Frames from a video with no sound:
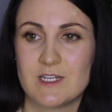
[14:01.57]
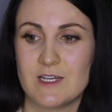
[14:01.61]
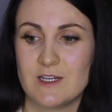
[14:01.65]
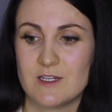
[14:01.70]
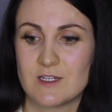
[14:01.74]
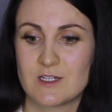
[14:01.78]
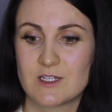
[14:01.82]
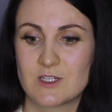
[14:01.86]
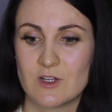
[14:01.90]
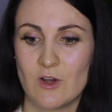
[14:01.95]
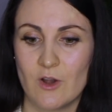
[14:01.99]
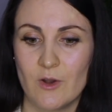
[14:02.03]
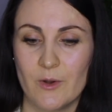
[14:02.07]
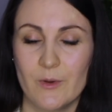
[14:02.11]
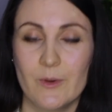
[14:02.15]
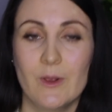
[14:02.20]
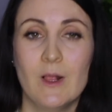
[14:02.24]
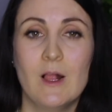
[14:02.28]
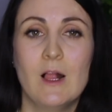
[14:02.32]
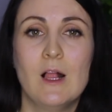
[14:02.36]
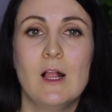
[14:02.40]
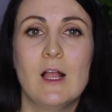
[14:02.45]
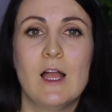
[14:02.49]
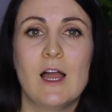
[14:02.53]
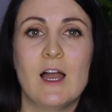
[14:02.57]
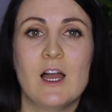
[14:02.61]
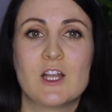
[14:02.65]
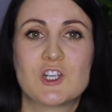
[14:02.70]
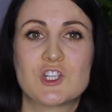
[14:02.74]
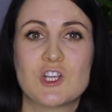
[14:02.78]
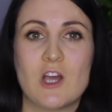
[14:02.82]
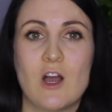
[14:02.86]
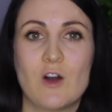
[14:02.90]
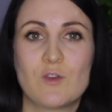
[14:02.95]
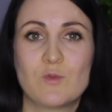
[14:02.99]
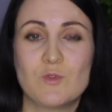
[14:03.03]
And so a
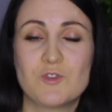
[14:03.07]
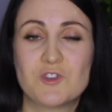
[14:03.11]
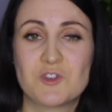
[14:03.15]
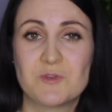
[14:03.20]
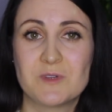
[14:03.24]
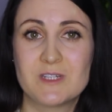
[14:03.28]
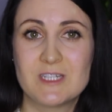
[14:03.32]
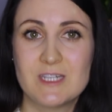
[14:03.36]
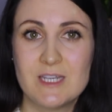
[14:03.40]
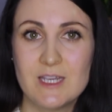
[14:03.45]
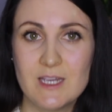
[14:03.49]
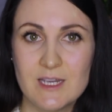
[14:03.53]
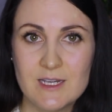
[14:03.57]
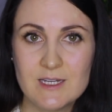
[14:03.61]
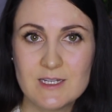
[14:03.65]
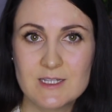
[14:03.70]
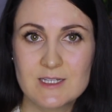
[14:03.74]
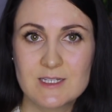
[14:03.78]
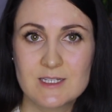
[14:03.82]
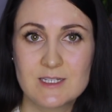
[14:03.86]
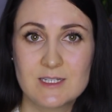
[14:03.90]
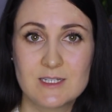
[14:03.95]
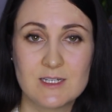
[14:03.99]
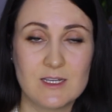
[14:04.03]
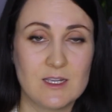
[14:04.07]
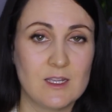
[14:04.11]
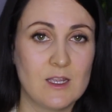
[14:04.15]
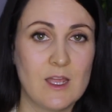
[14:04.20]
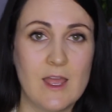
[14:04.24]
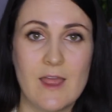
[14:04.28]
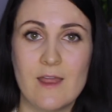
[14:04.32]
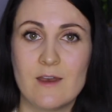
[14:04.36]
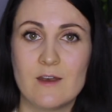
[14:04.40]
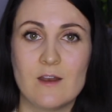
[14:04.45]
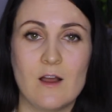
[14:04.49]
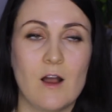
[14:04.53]
child will do a test,
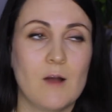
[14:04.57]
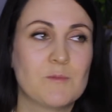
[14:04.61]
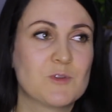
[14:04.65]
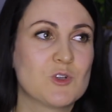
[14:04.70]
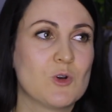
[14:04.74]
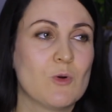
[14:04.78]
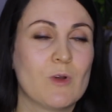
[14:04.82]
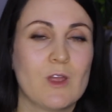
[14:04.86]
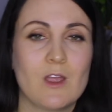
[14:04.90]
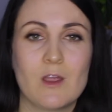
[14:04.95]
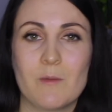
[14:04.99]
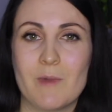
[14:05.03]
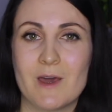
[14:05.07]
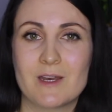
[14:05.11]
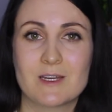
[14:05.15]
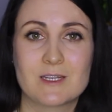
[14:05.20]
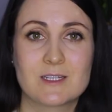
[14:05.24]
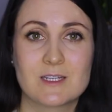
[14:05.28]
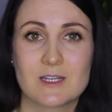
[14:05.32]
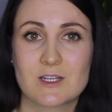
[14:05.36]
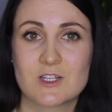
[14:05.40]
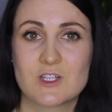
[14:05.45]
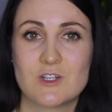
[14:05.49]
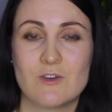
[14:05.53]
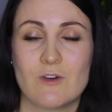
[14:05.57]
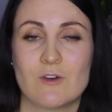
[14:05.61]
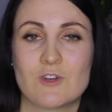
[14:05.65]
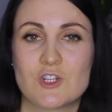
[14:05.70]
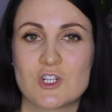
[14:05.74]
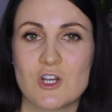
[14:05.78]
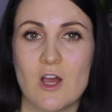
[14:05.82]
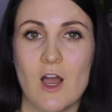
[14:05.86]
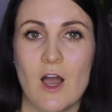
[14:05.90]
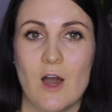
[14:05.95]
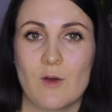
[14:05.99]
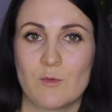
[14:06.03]
and I'm talking about a 6-year-old
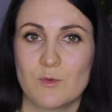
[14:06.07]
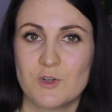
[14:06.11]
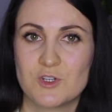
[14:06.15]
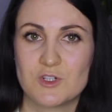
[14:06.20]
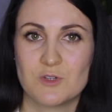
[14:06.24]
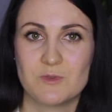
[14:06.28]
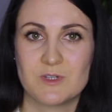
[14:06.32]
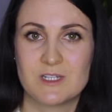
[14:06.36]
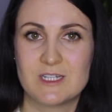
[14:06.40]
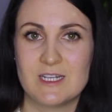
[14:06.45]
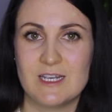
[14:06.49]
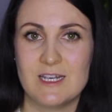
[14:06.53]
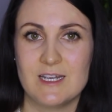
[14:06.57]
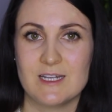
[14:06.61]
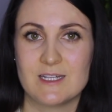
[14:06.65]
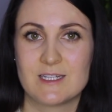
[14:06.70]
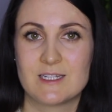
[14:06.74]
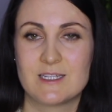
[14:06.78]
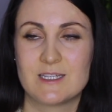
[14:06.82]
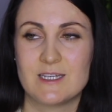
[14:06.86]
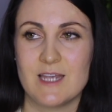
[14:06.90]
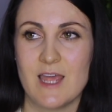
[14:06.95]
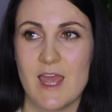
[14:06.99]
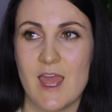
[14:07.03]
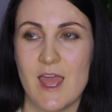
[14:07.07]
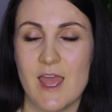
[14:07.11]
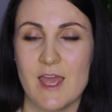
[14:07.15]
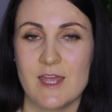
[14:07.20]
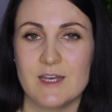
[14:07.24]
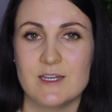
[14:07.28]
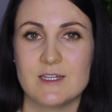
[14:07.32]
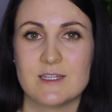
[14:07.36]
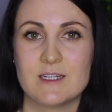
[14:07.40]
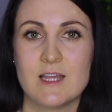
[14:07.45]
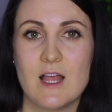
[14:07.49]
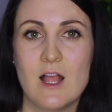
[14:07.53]
child will do a test,
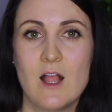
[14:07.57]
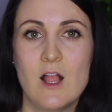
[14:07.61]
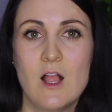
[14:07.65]
and